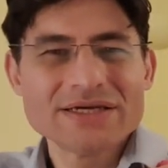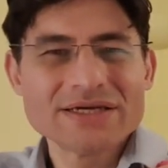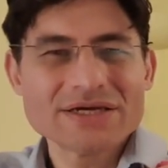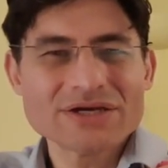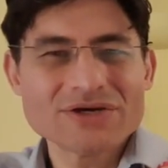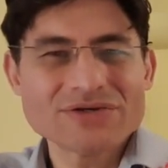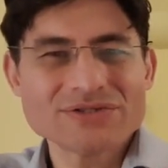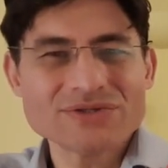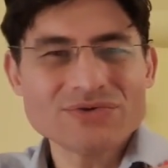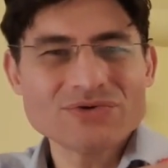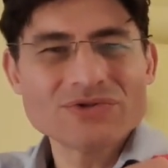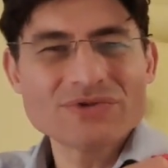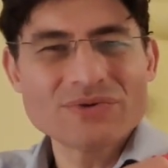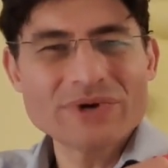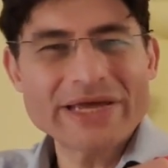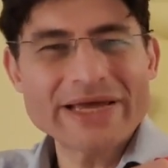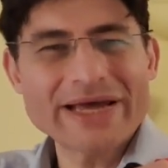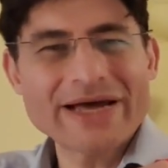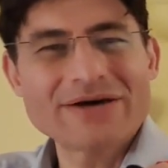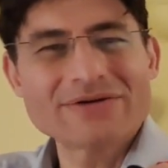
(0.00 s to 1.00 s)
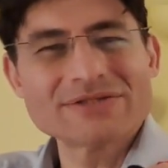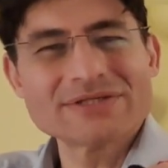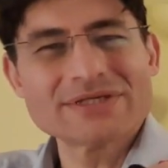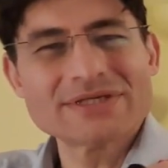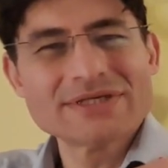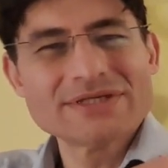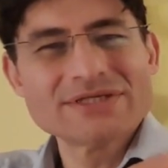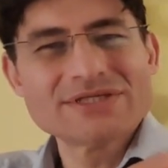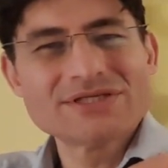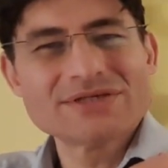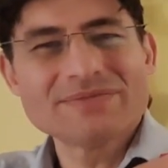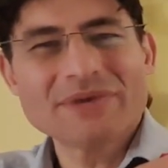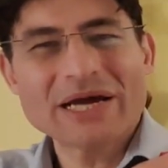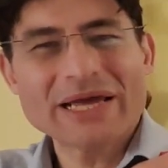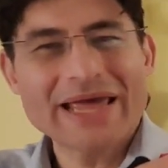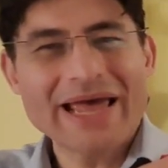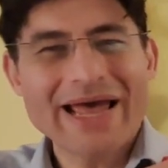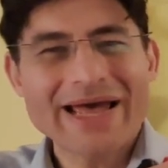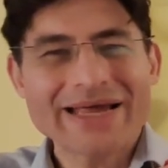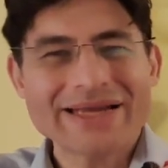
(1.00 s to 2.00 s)
goes all the way out to my
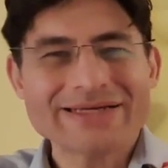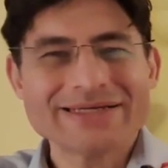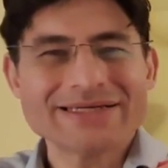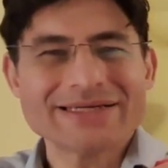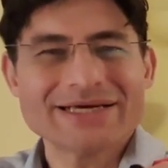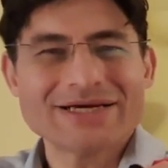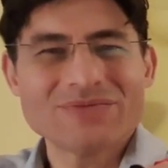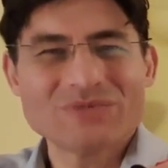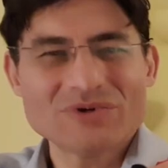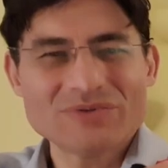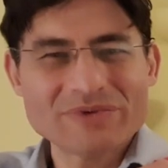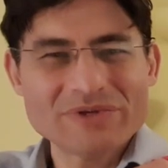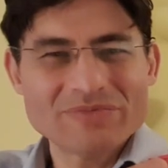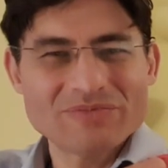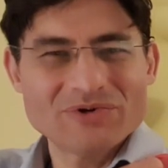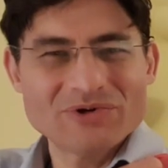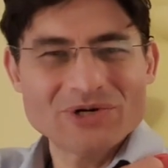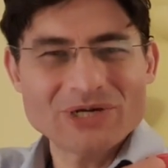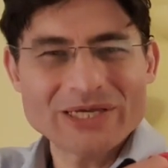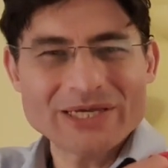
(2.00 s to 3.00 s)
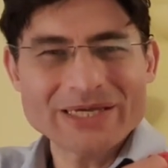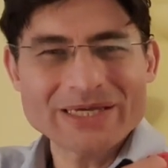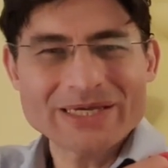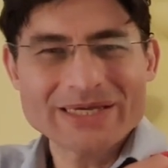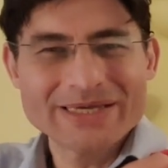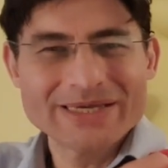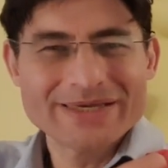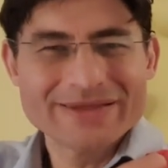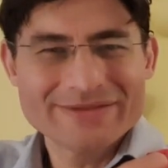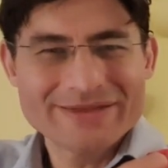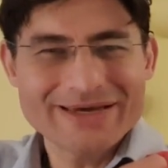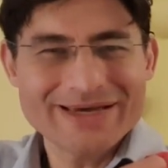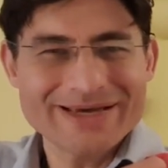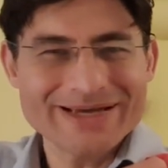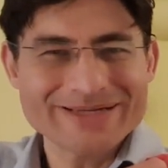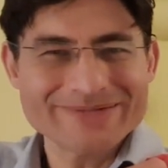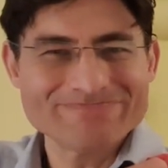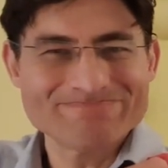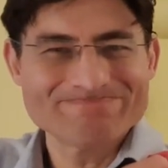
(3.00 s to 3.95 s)
hand and will be pulling there.